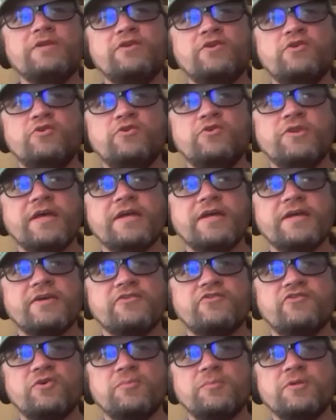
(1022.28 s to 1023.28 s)
you do that, I
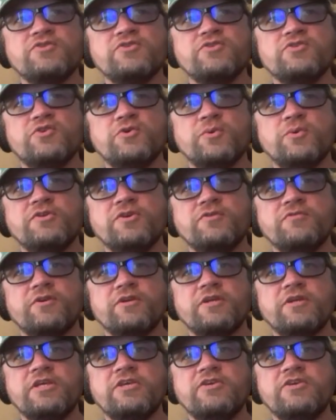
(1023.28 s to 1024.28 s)
assume that you do a
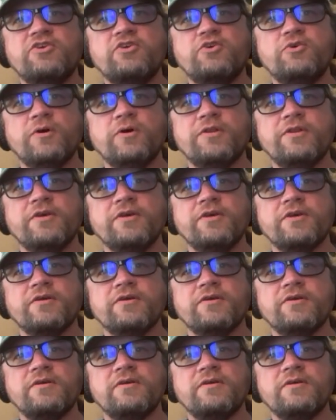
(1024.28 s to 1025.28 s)
different EQ on the.
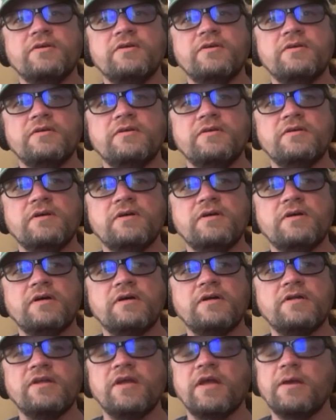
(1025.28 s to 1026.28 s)

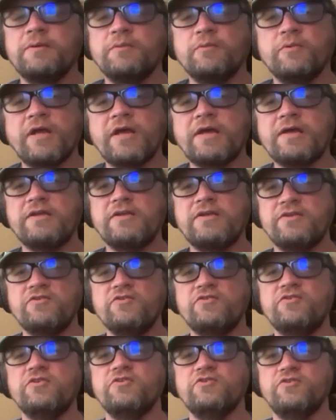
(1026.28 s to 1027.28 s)
I mean, when I
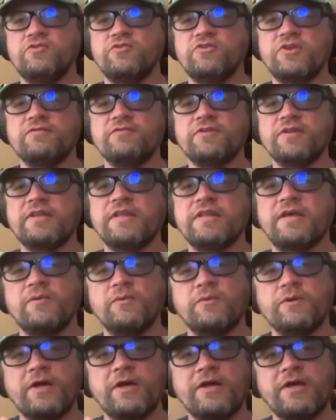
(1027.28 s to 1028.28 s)
do stuff like
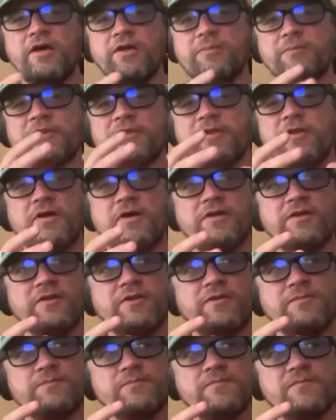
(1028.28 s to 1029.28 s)
that, when I on
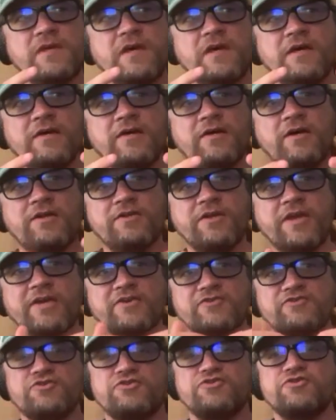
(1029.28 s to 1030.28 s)
the
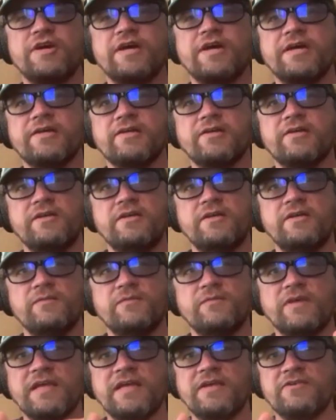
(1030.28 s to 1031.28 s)
extra track
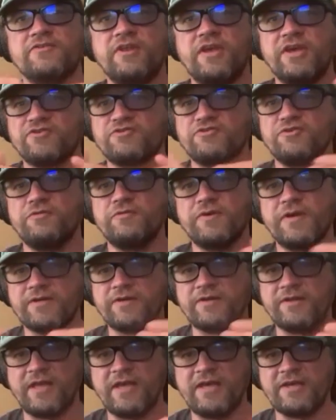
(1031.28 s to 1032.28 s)
that has the extra
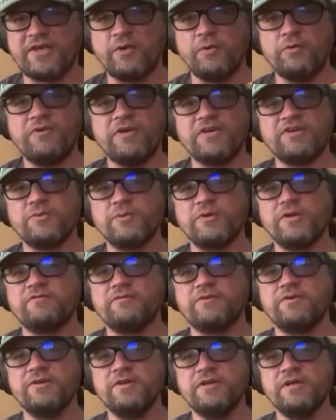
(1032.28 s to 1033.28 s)
effect, like the echo effect or
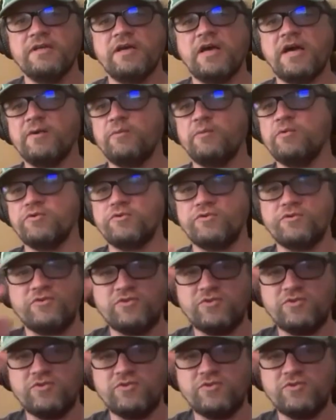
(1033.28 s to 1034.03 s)
whatever, I will,